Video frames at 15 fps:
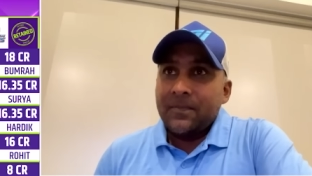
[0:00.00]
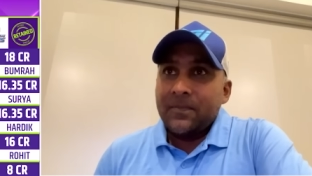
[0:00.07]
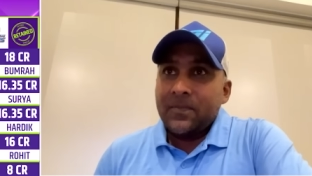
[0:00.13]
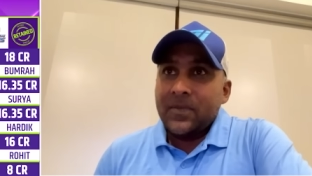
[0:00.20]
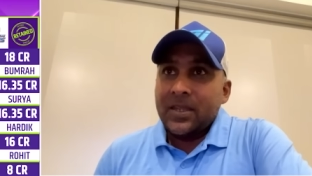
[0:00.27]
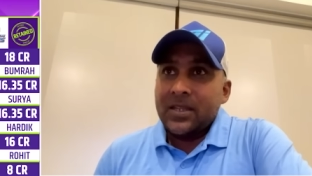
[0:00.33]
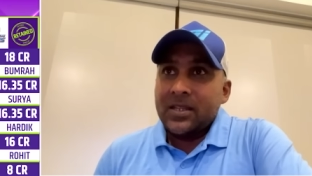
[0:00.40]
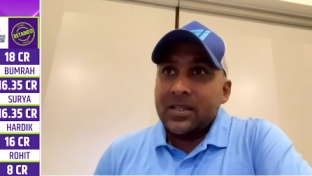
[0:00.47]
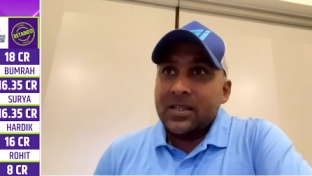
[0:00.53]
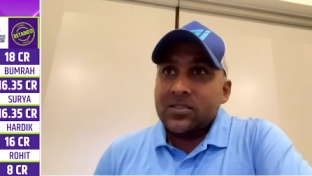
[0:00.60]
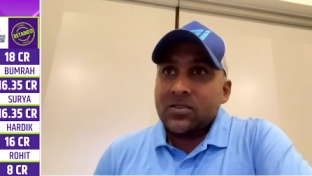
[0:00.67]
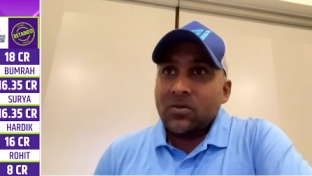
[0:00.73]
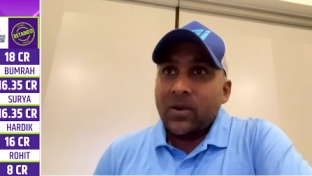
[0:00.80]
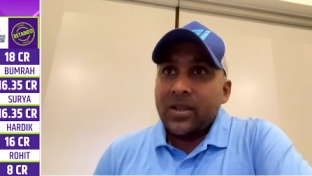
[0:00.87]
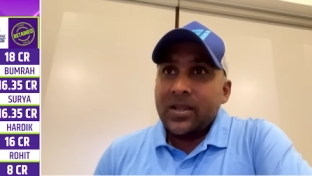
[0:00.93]

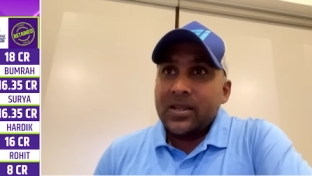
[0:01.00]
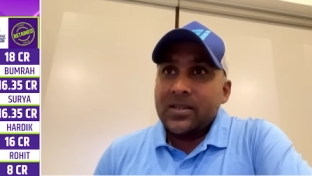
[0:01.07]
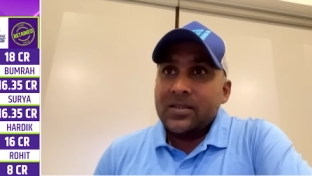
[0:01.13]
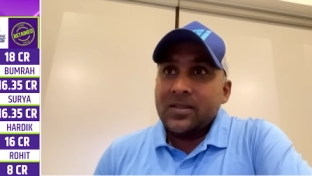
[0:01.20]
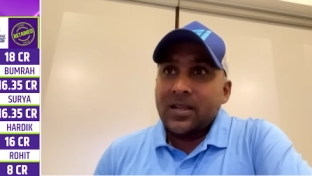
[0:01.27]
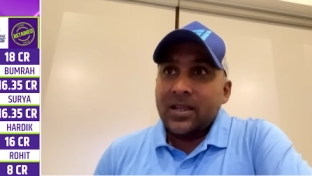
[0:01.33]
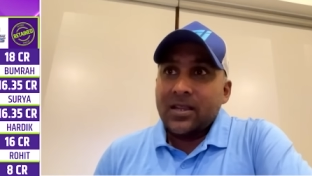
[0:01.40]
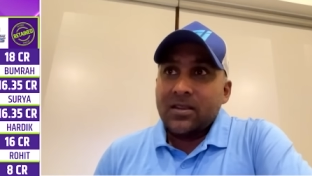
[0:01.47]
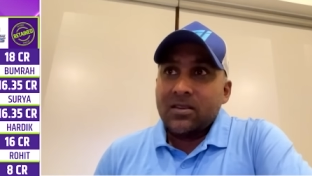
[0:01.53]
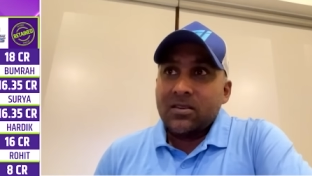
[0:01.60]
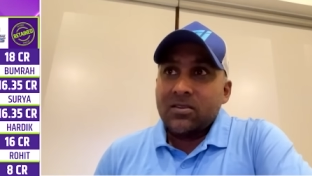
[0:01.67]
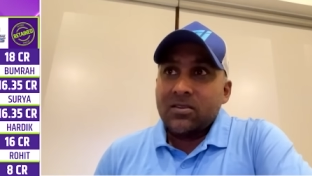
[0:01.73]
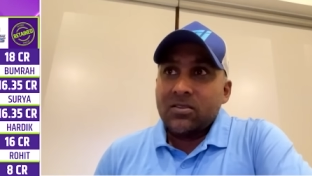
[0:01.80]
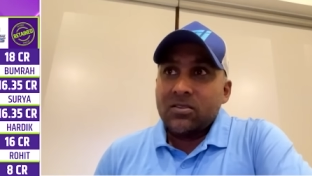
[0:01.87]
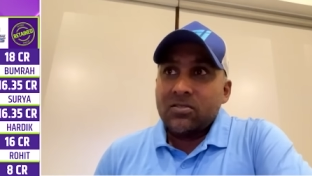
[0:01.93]
It's quite easy. Like
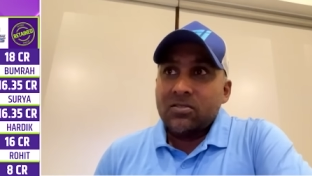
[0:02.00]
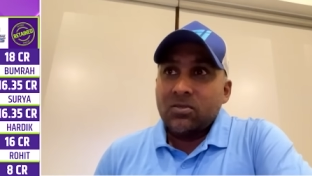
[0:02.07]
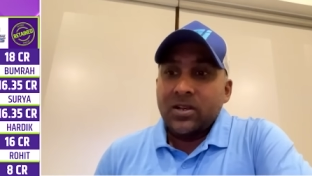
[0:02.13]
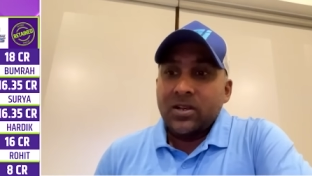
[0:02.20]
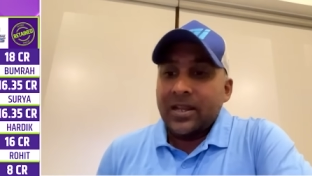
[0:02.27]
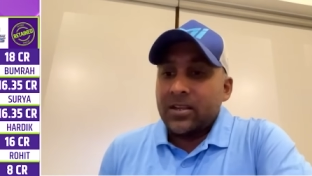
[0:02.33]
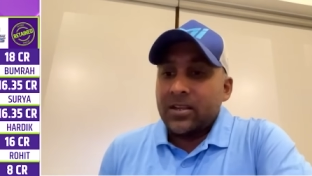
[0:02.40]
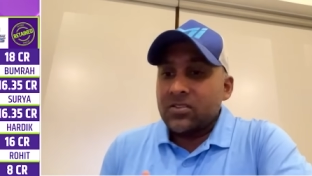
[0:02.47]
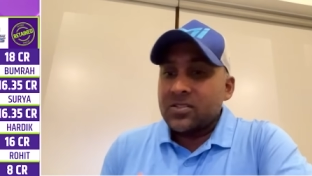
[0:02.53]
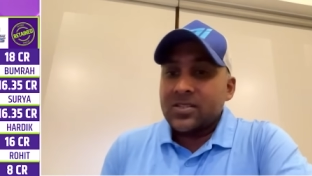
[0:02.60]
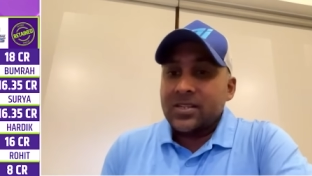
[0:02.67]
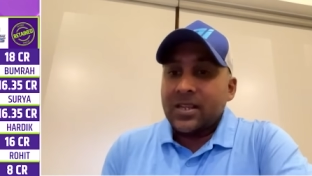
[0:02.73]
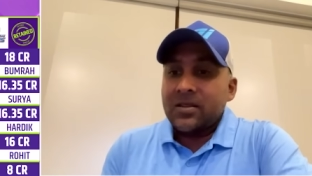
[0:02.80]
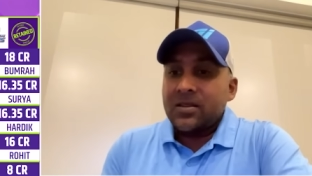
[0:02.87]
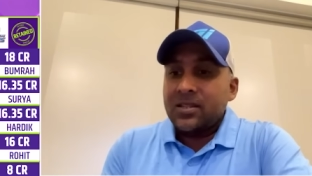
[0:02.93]
Julie, like you
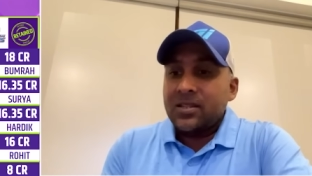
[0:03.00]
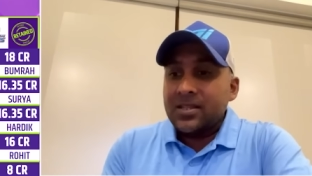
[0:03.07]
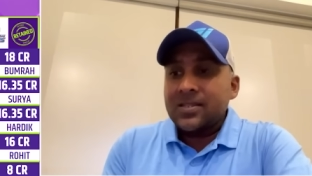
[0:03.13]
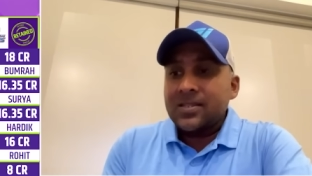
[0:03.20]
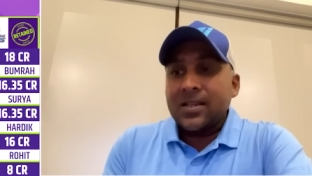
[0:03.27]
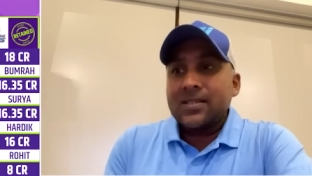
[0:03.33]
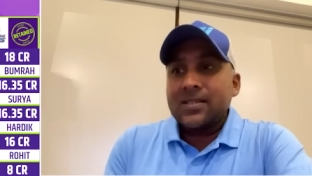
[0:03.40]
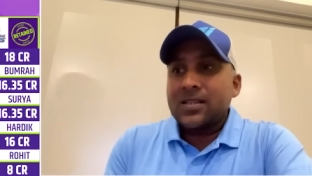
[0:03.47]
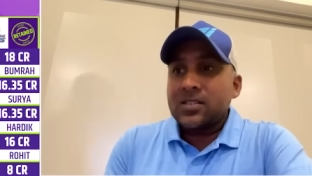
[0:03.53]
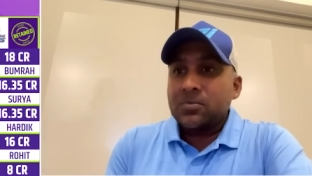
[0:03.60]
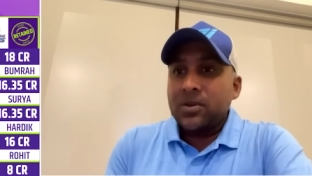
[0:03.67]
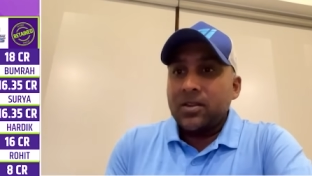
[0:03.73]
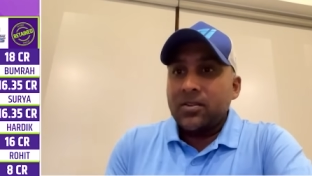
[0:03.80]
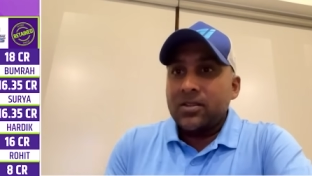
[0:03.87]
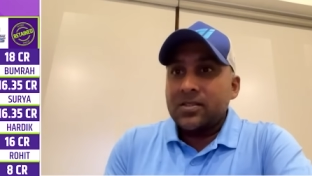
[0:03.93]
said, these guys are
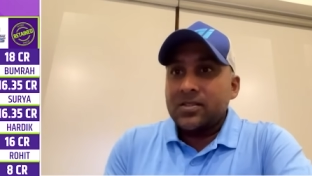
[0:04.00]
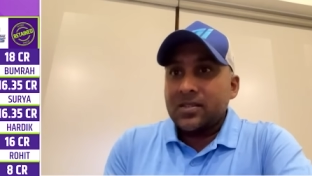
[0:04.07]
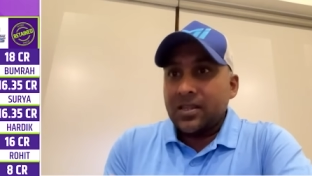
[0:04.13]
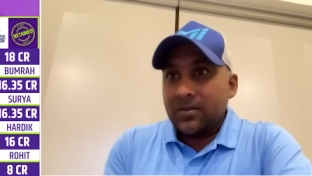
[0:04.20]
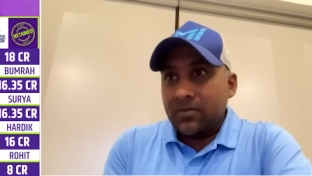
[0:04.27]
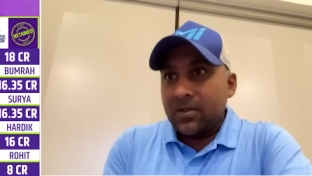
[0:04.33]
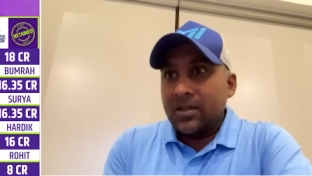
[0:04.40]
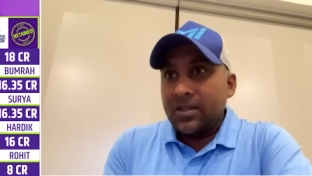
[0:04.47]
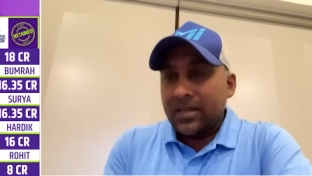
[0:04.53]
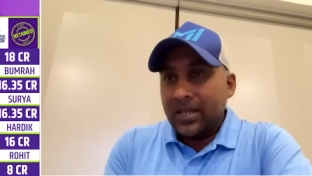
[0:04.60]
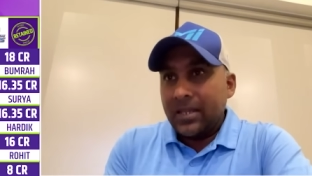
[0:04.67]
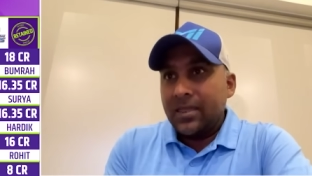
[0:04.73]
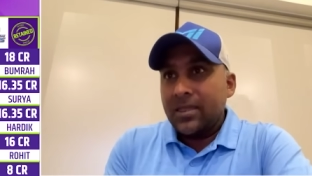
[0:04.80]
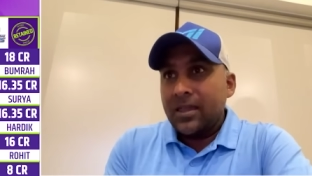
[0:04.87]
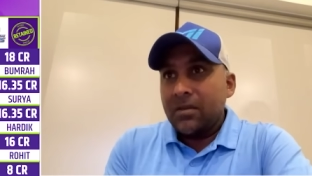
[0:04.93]
experienced. They will
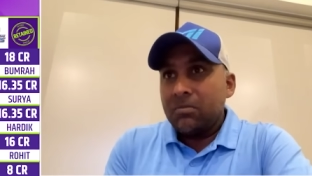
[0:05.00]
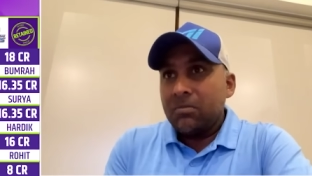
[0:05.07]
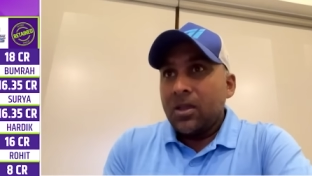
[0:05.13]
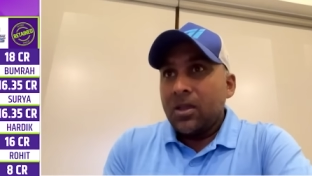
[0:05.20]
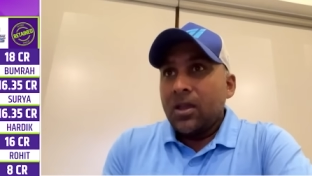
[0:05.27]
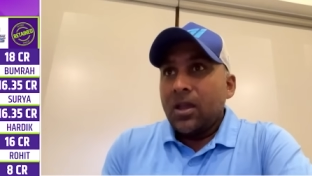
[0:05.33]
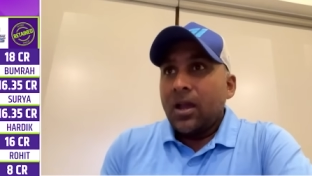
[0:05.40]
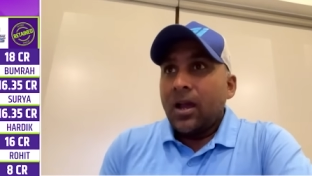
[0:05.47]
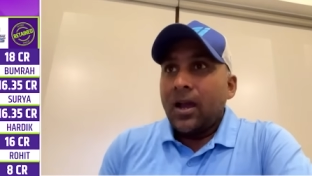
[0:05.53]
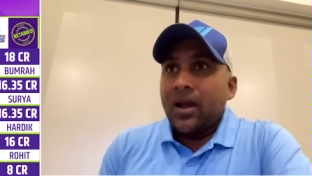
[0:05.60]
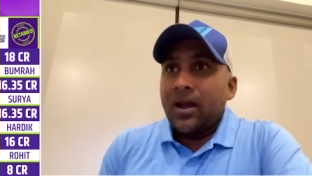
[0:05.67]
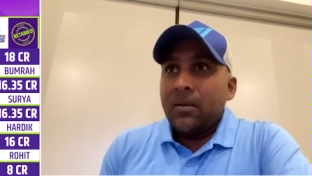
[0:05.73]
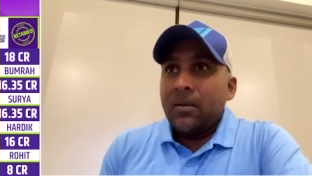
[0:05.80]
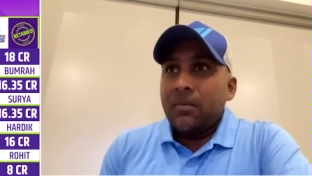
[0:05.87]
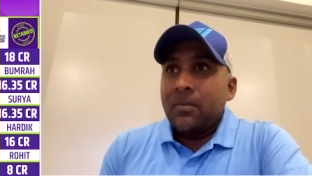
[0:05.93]
lead them.
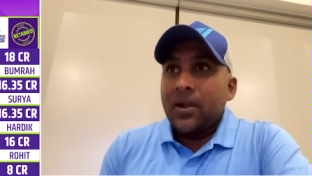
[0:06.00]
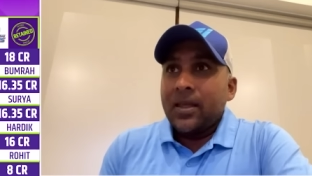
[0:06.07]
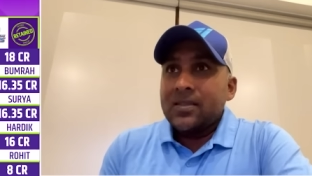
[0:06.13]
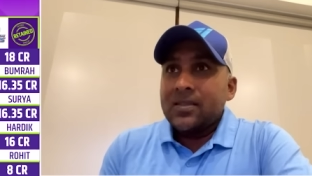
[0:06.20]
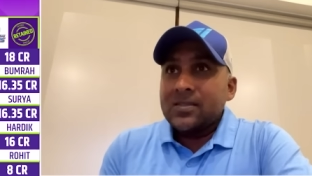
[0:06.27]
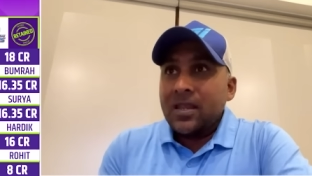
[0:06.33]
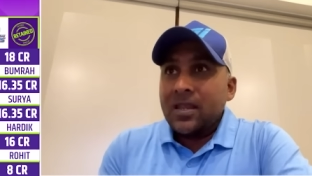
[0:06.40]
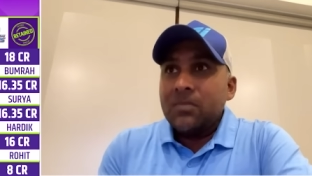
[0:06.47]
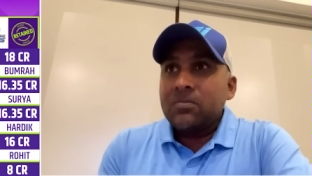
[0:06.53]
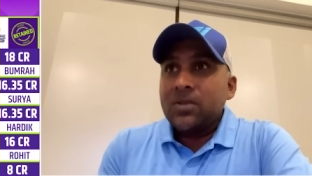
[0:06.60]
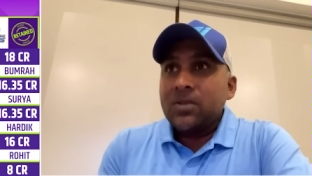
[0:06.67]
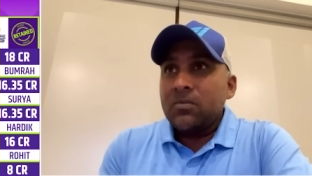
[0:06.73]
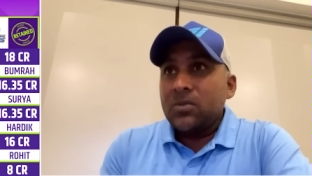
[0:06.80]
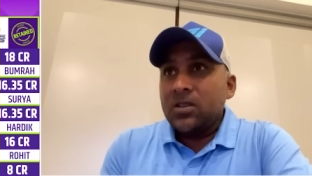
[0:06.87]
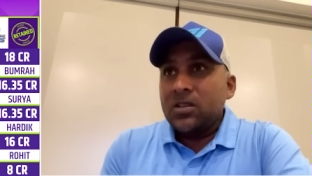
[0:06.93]
But at the same
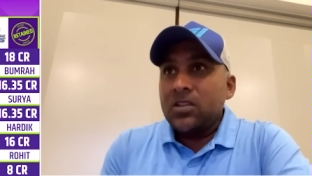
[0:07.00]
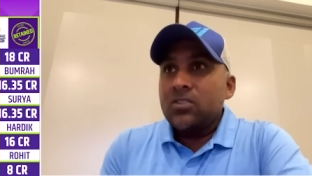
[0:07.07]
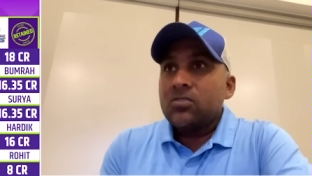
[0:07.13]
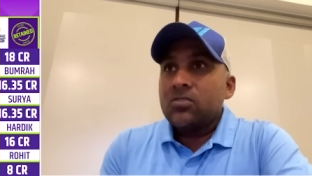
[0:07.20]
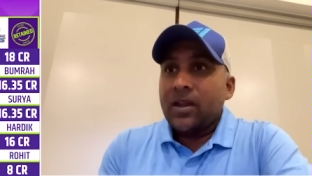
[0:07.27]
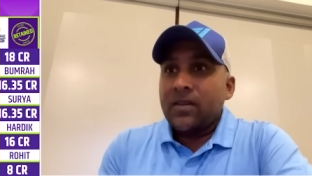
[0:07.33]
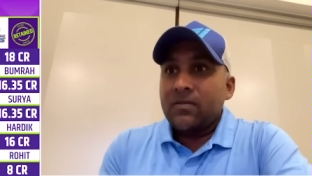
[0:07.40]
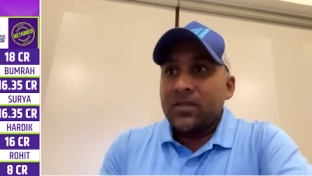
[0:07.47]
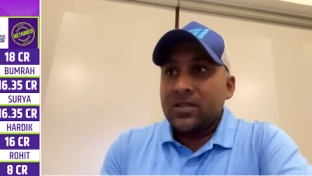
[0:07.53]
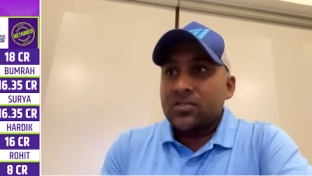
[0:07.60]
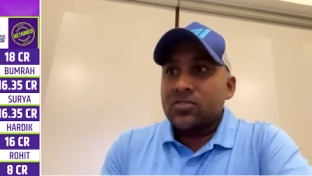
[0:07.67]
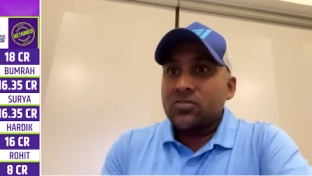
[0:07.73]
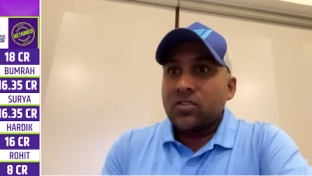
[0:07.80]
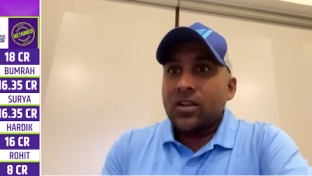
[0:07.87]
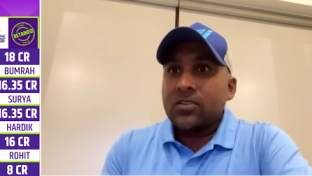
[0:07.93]
time, we need to have that
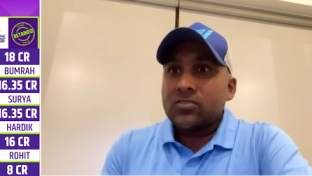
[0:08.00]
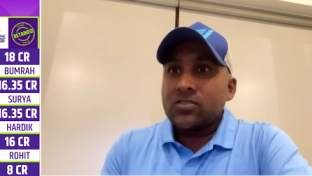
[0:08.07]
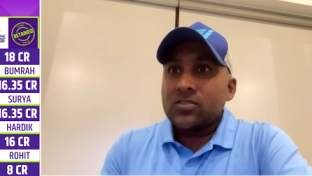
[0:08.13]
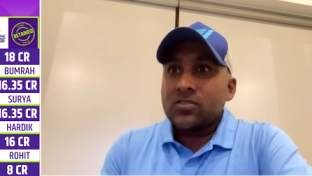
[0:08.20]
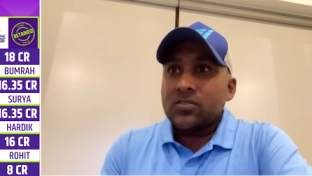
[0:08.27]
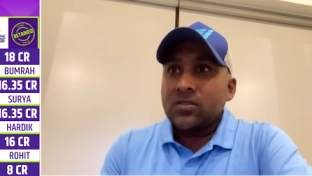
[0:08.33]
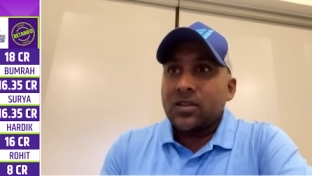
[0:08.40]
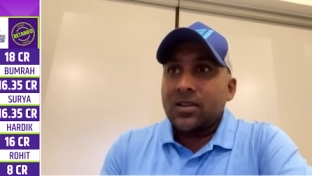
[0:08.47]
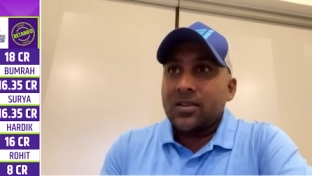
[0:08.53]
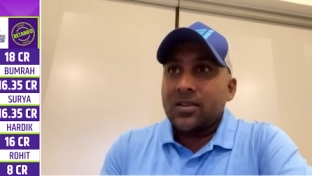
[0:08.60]
structure so that